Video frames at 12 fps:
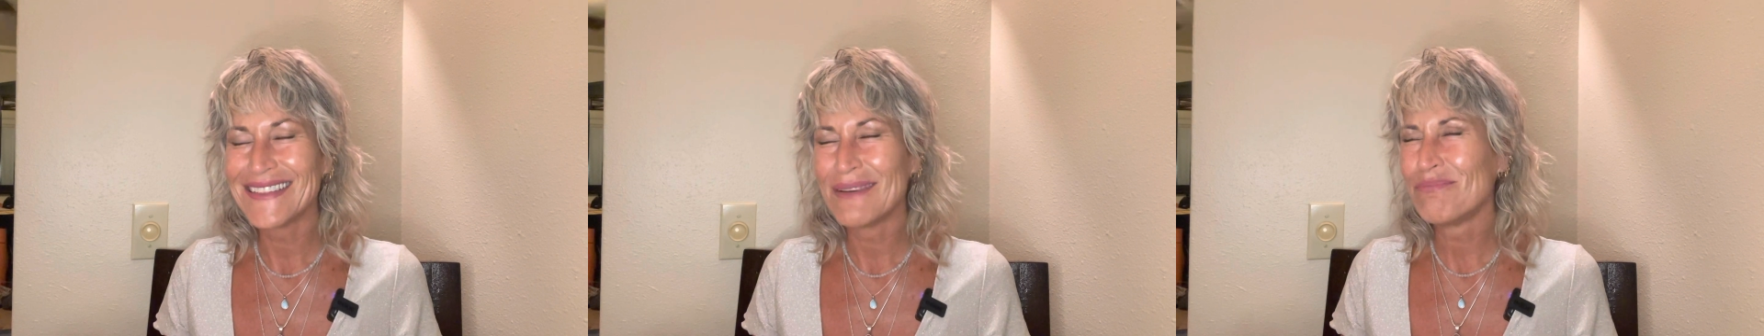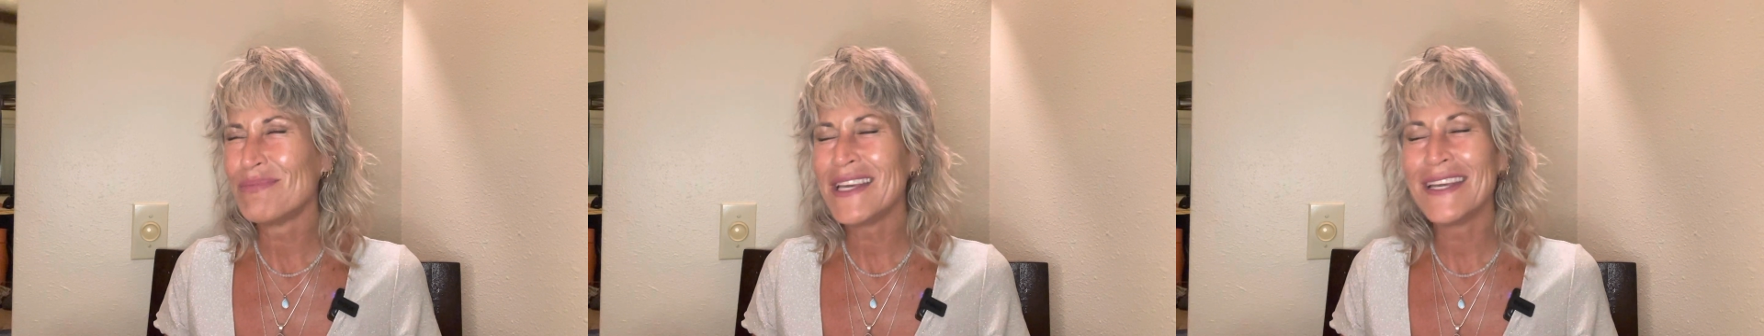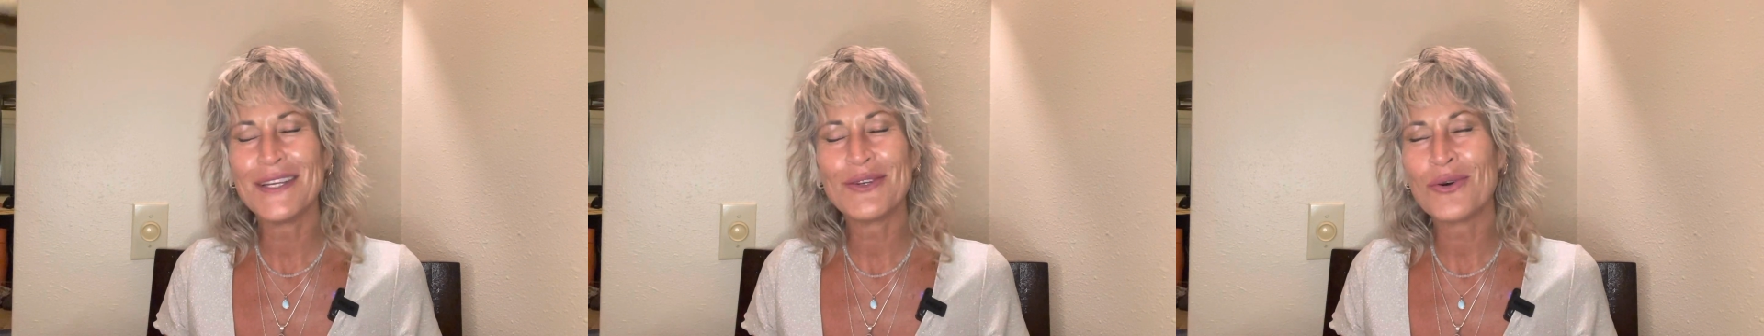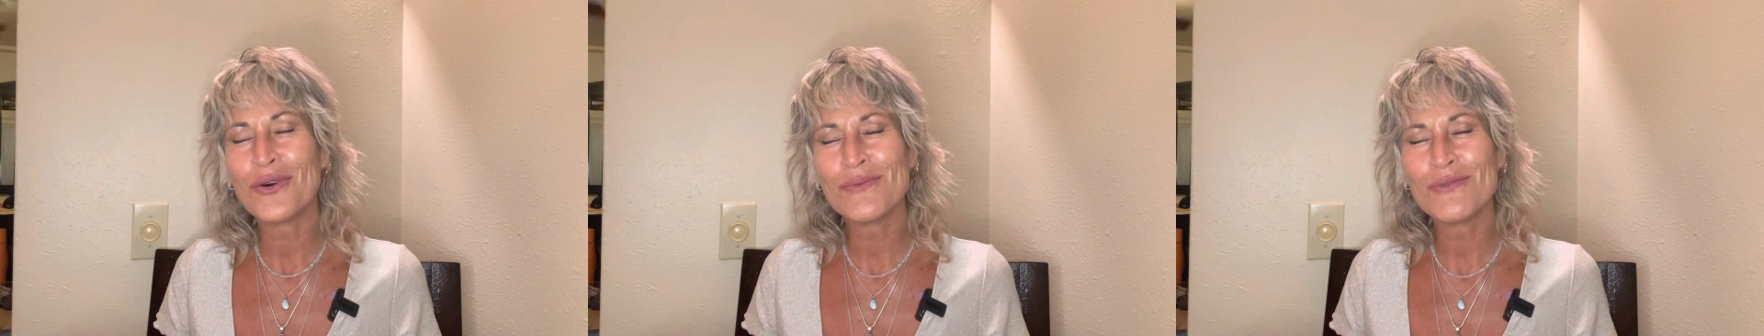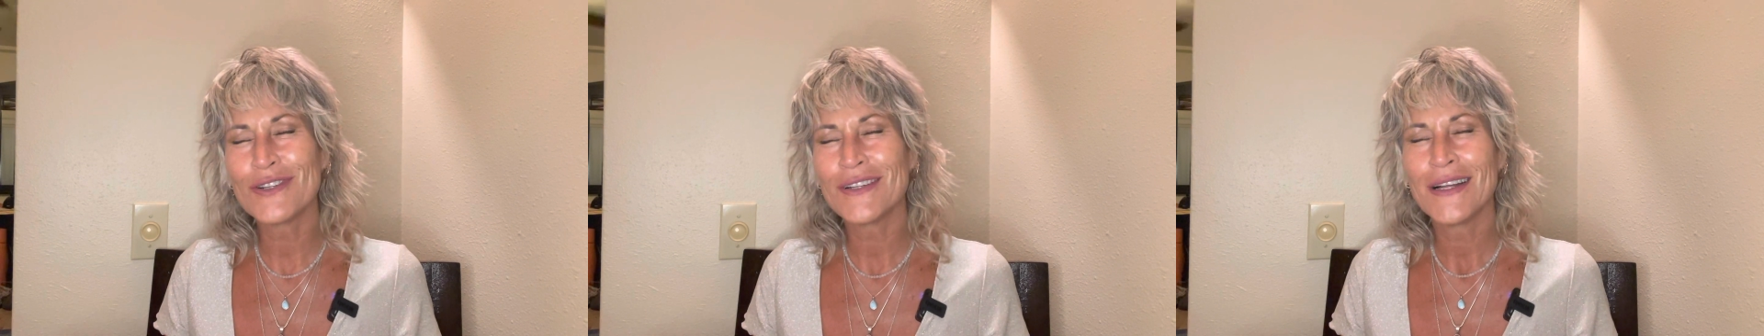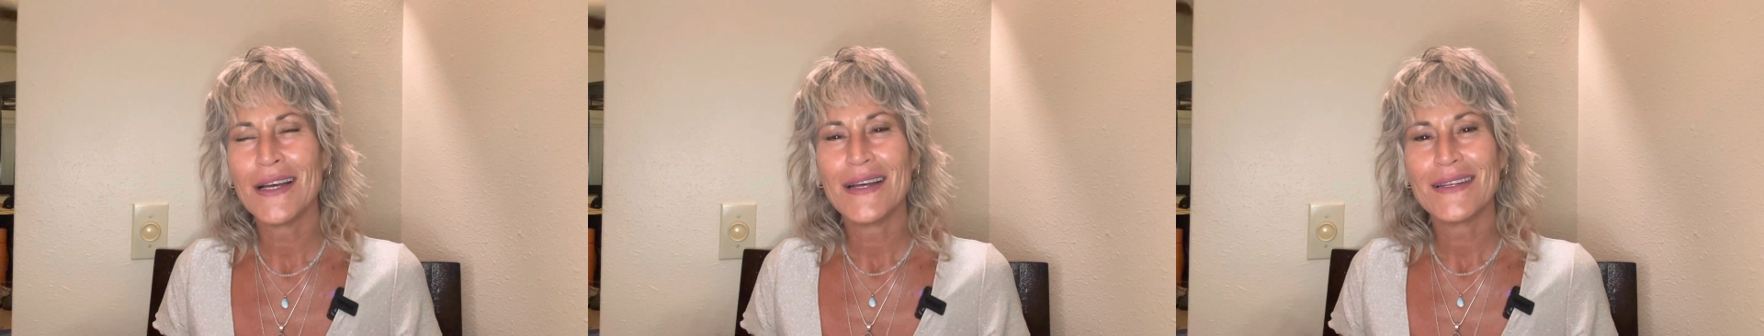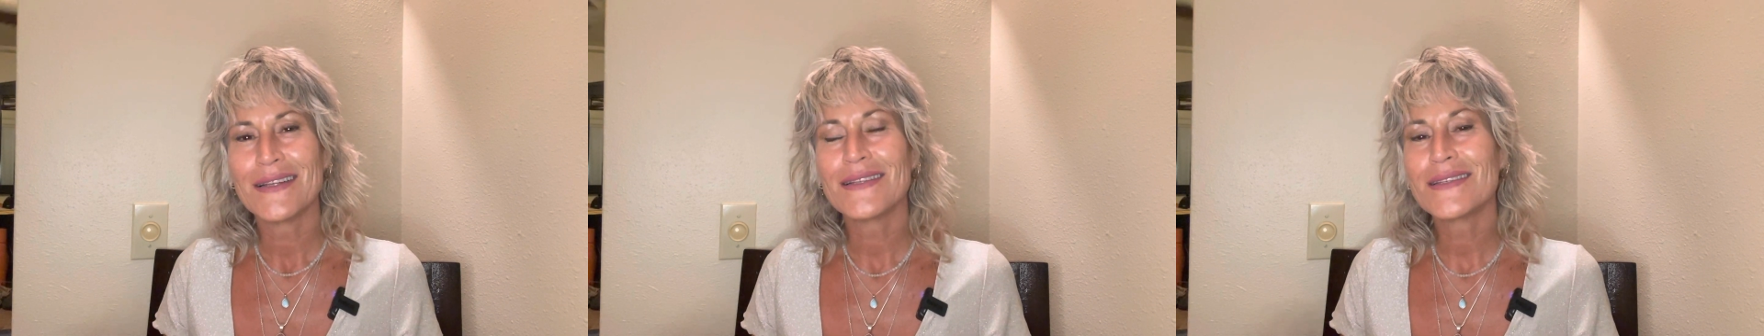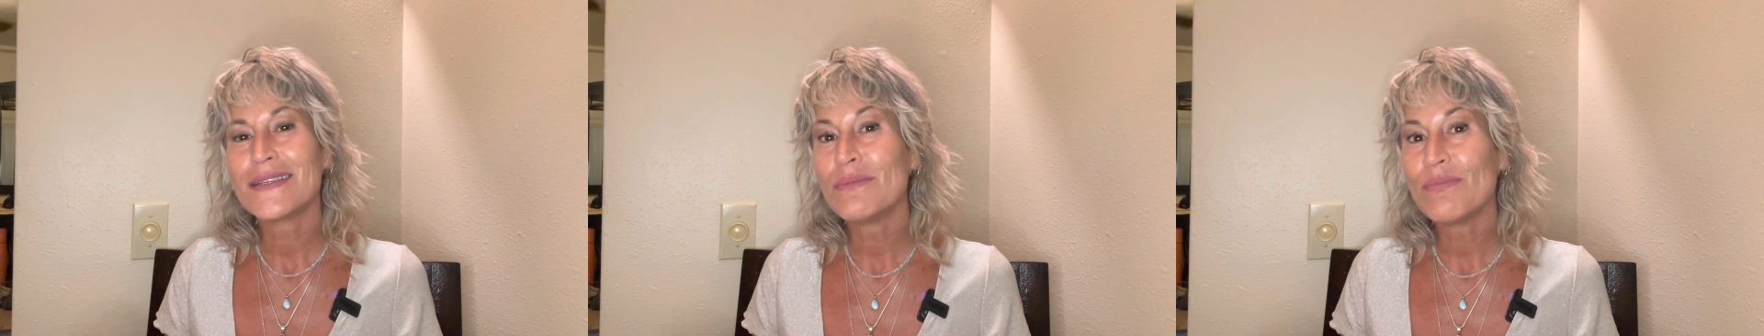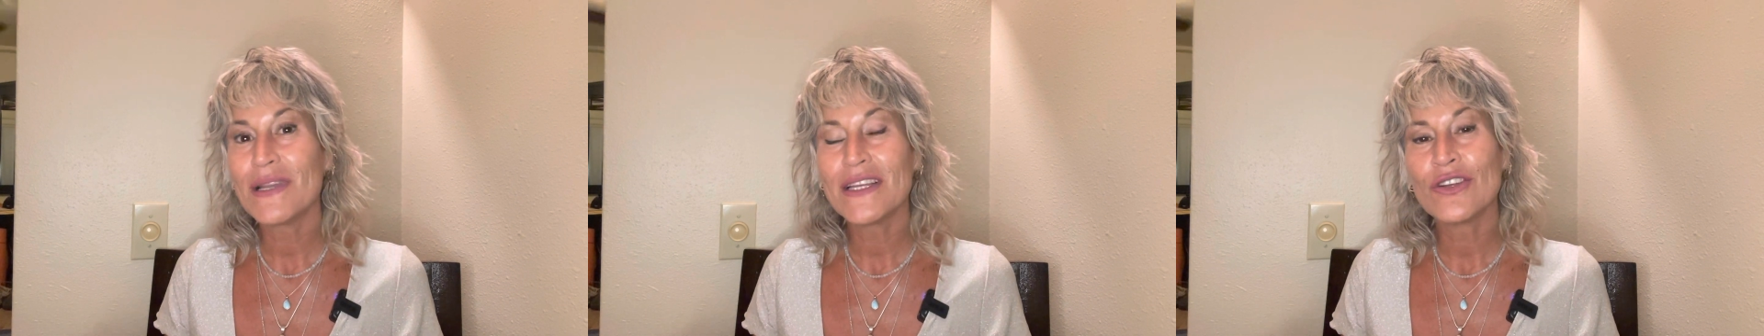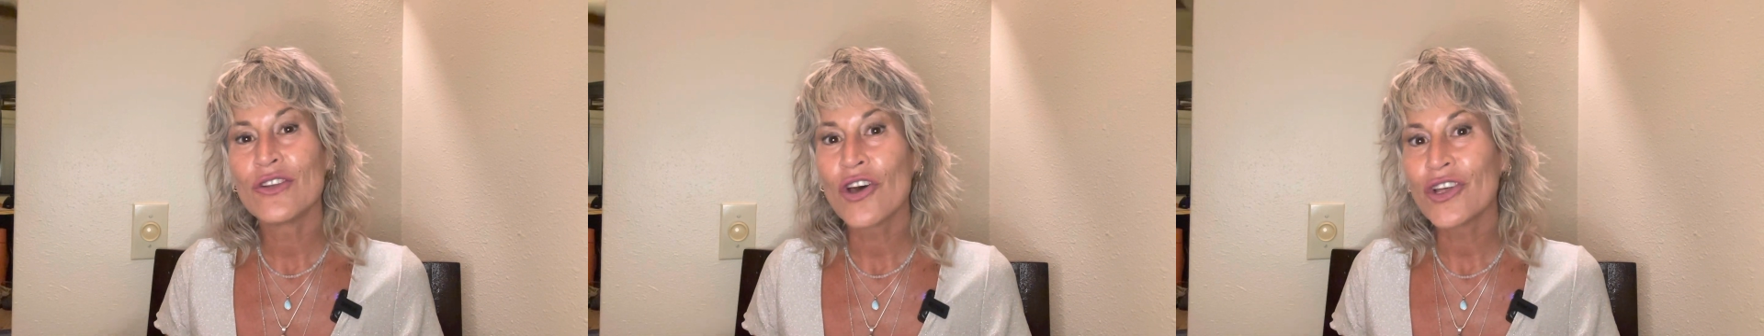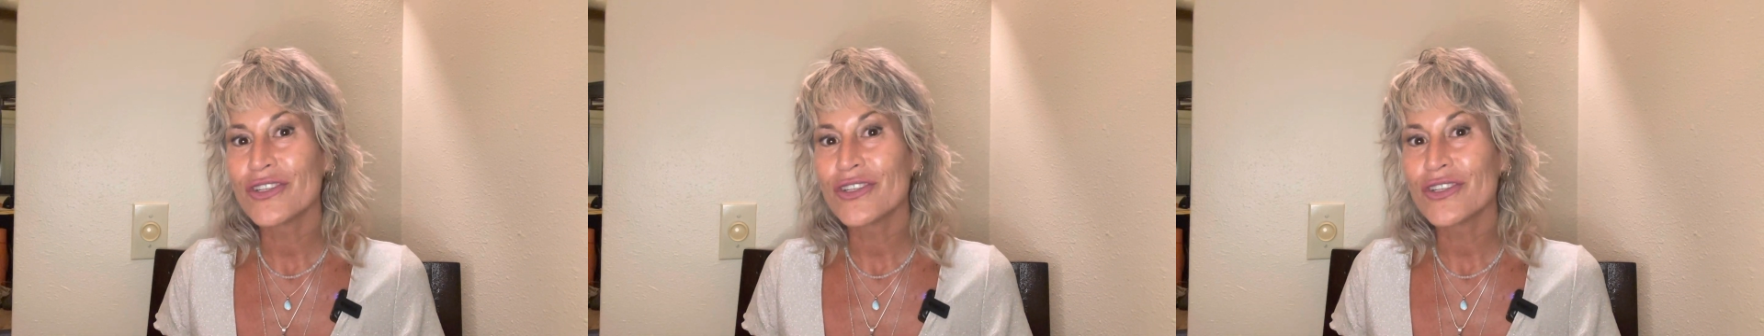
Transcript: Being normal does simply not